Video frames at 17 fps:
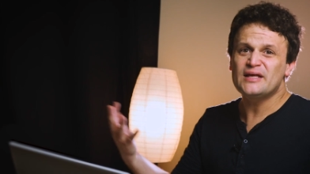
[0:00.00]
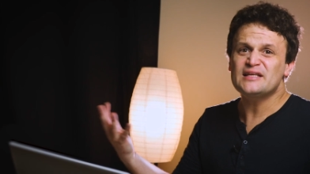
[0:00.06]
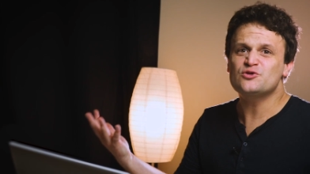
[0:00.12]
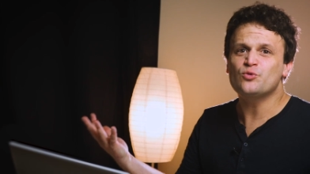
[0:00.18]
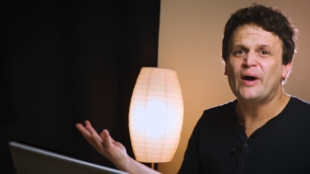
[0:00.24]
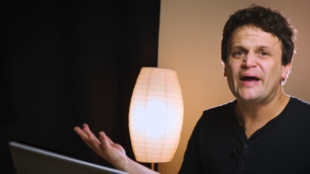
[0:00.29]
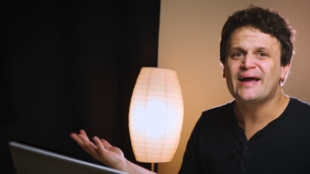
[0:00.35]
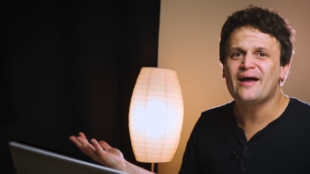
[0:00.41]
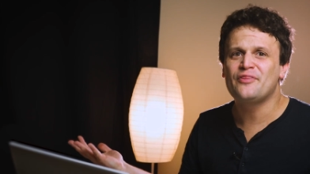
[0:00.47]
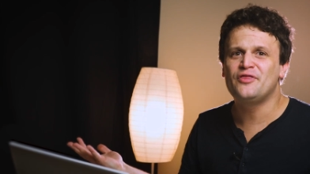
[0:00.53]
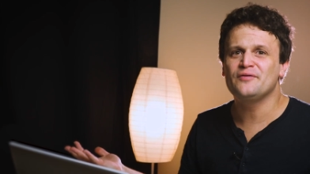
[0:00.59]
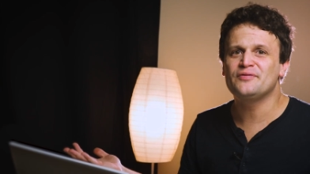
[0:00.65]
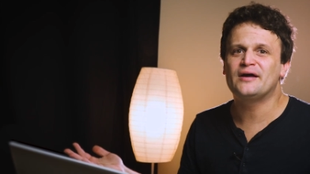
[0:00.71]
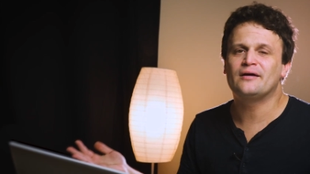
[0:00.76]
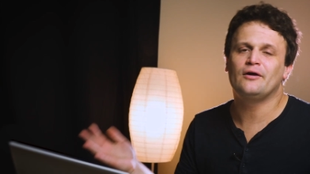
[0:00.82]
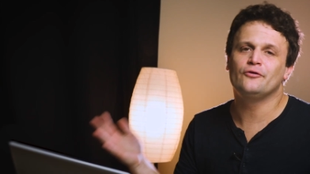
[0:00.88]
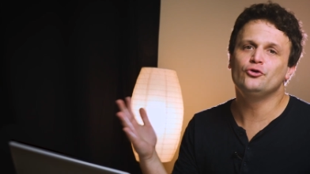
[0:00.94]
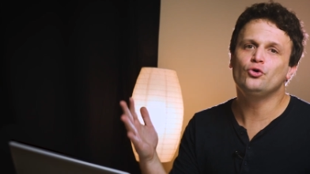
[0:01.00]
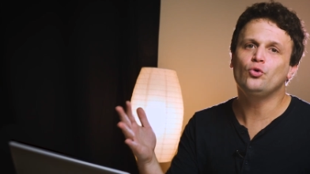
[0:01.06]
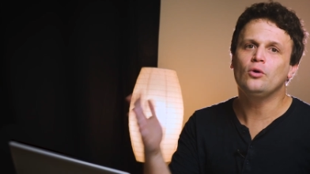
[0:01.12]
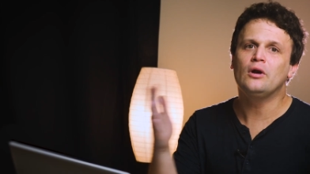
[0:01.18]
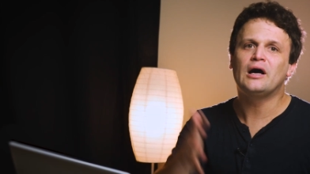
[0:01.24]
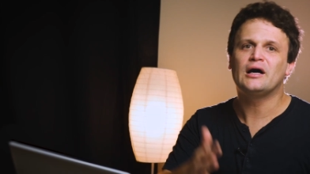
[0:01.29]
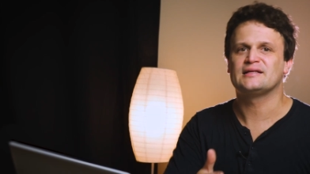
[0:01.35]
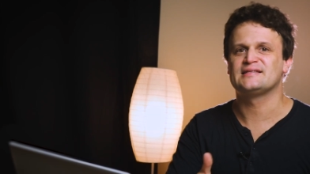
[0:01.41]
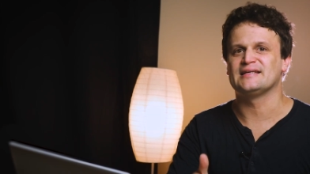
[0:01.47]
that's why I think there are no
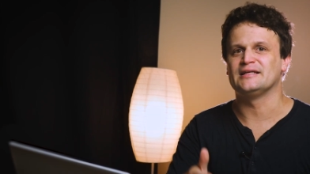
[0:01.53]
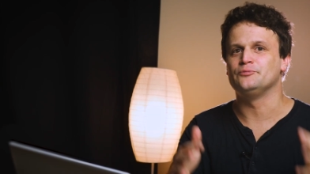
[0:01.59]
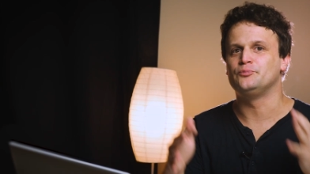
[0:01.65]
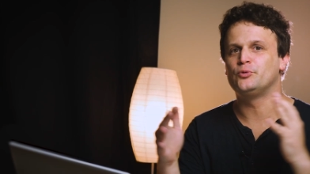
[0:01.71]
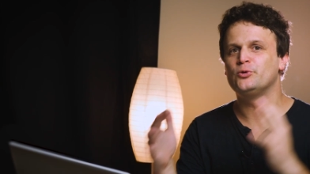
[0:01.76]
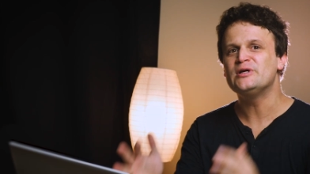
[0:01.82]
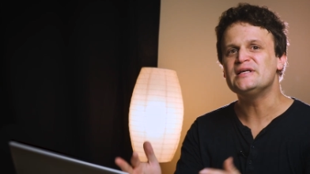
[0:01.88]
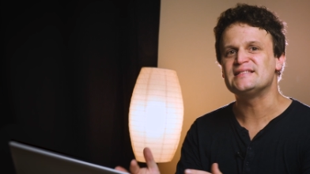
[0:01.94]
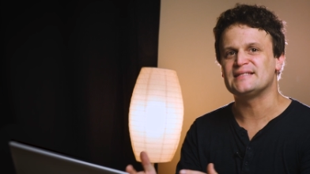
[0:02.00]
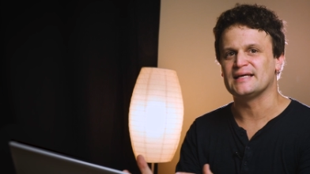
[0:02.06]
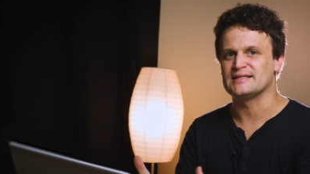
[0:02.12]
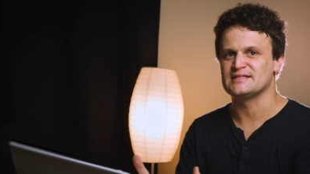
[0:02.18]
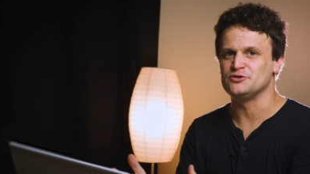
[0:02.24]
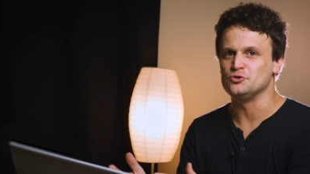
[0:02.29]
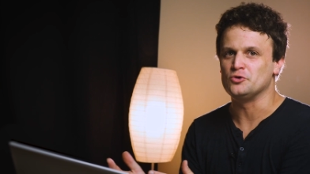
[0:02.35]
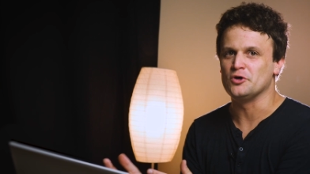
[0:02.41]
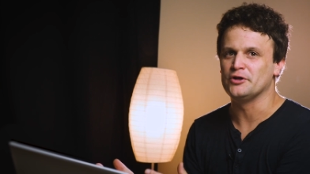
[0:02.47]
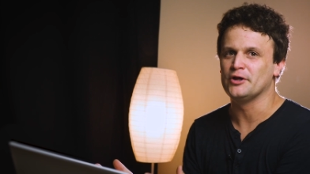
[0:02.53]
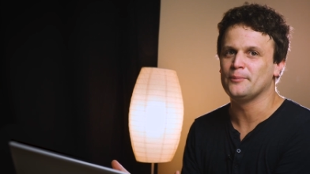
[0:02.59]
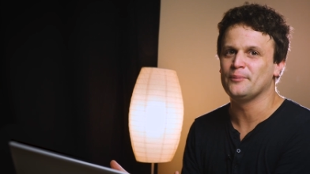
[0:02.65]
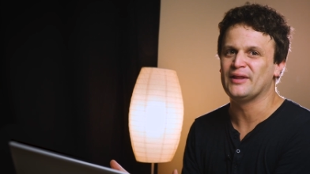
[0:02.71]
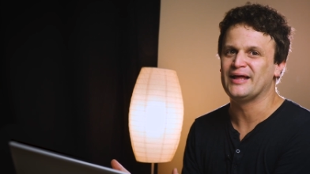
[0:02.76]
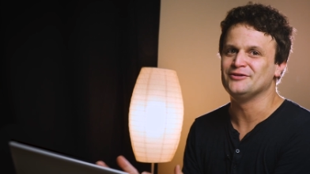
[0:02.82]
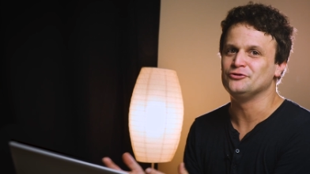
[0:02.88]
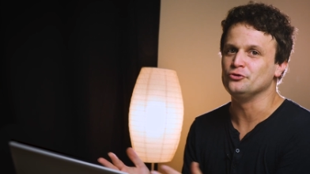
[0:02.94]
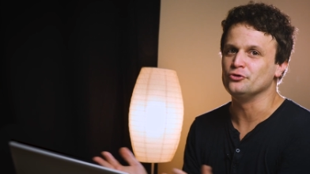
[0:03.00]
LUTs and presets you can
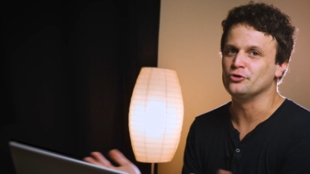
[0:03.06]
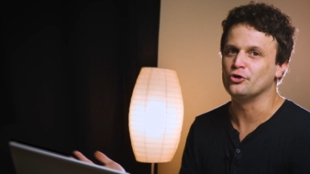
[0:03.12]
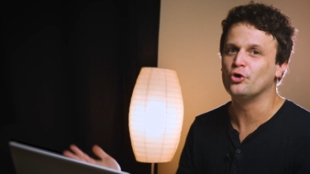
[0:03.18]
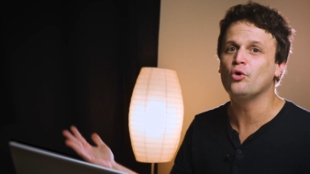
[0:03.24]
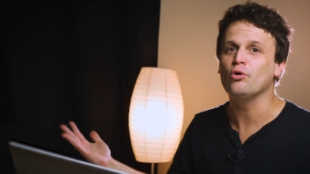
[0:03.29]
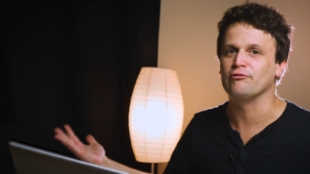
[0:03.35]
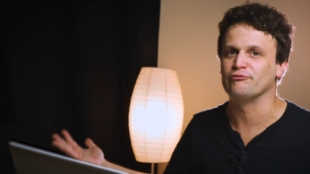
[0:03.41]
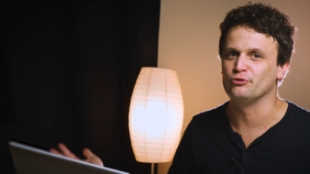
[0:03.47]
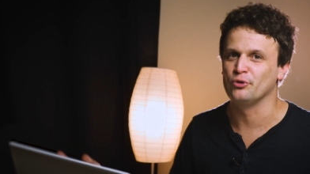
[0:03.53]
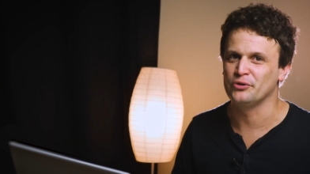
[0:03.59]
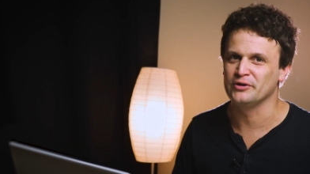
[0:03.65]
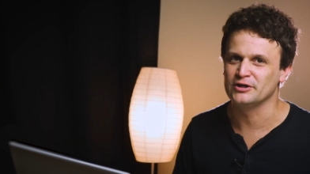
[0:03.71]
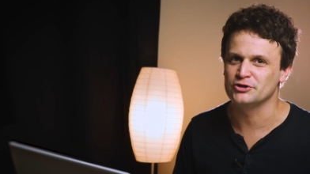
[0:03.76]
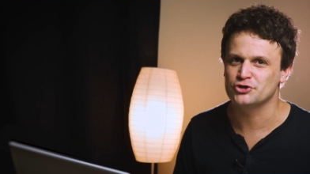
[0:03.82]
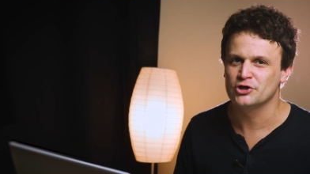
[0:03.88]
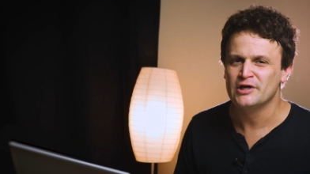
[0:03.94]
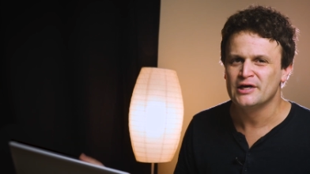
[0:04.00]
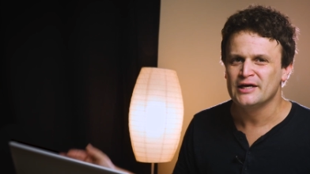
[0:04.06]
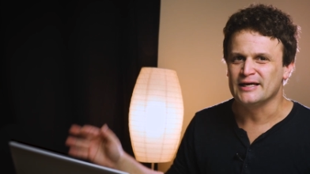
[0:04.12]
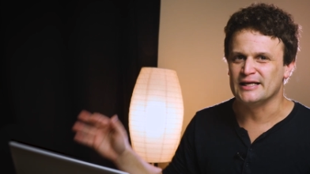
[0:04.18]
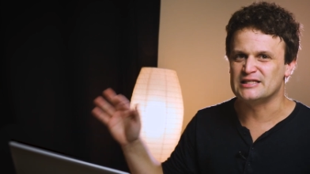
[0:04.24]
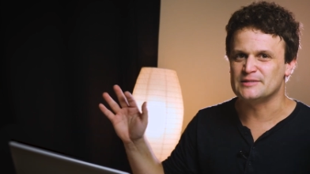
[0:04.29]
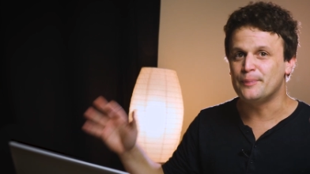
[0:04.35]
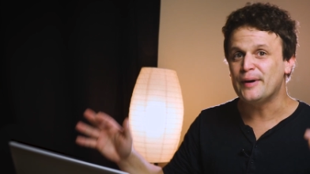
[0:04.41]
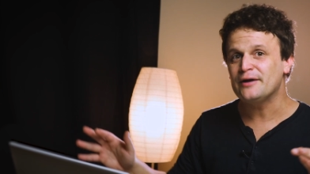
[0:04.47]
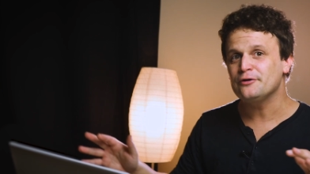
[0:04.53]
apply to your whole footage.
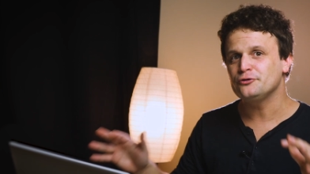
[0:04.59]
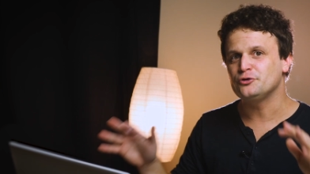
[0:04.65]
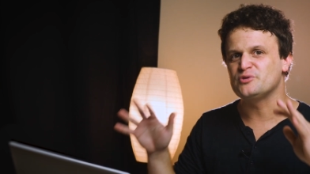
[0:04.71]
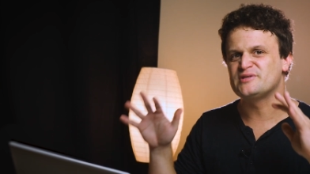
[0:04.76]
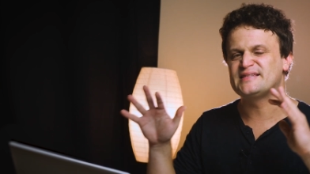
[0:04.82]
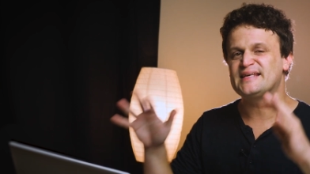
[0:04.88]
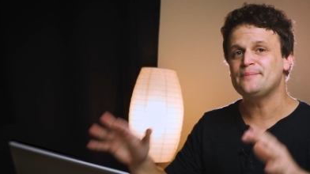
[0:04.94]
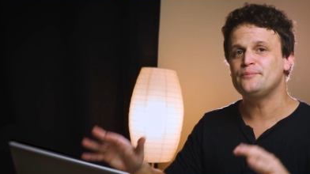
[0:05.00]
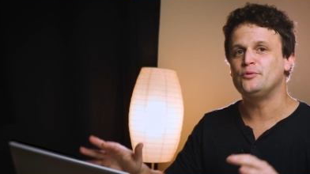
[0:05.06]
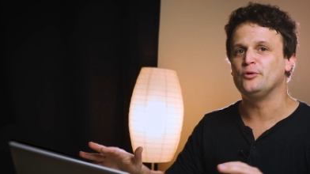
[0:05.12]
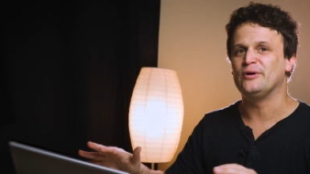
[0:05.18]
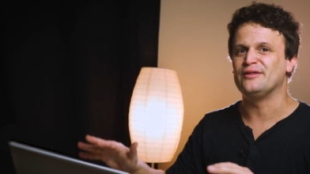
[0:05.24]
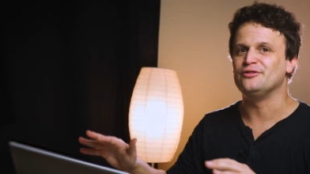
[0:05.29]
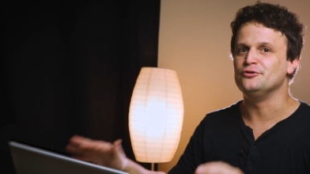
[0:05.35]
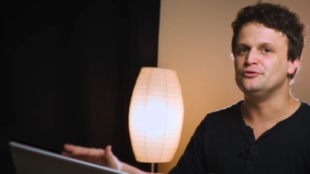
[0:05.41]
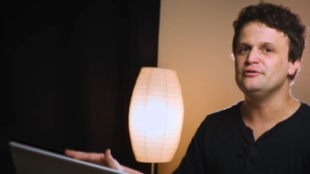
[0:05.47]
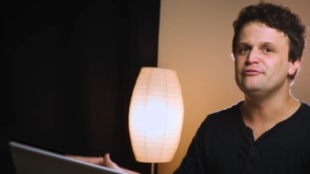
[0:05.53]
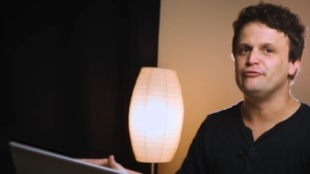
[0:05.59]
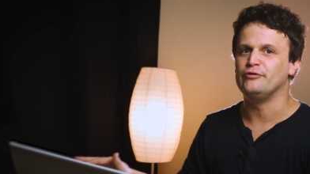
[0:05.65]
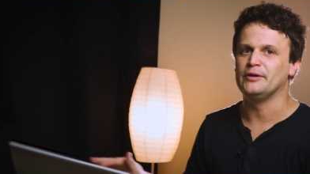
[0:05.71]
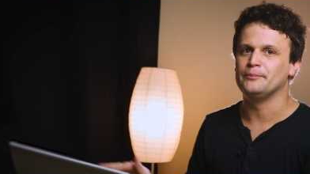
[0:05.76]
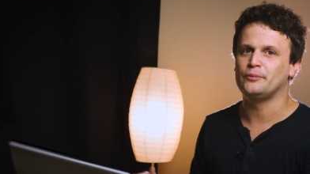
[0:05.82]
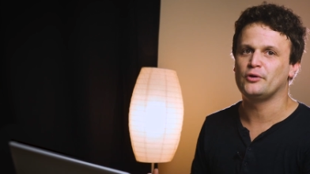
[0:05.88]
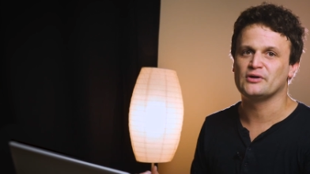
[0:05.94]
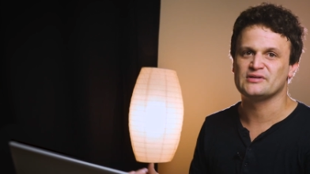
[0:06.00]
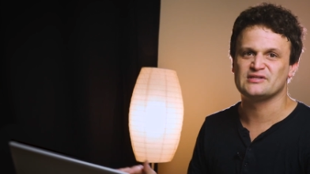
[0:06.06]
It's better to separate the
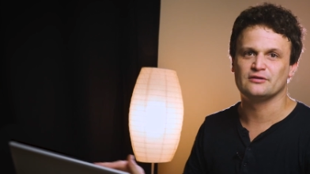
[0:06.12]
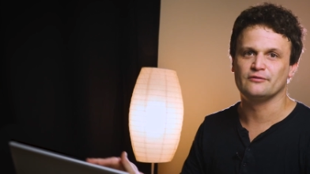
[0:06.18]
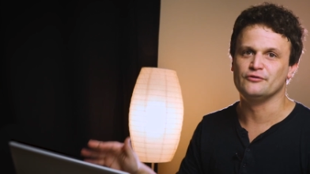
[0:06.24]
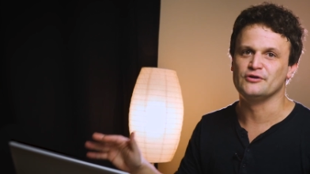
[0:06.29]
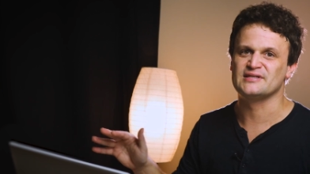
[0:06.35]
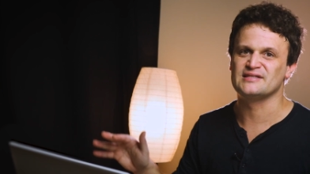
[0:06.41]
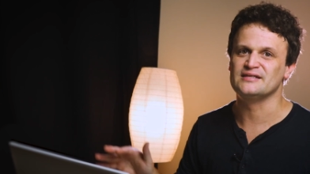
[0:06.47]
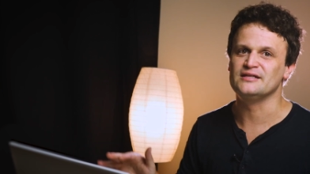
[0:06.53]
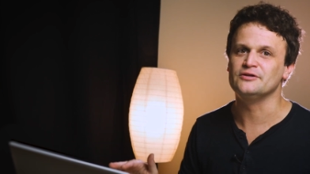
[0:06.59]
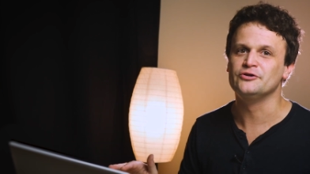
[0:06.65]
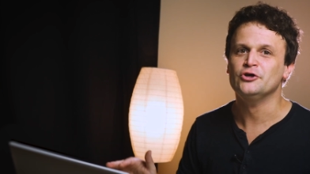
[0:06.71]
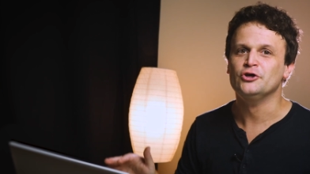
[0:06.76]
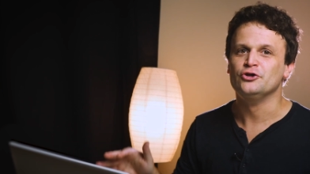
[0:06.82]
different parts of the scene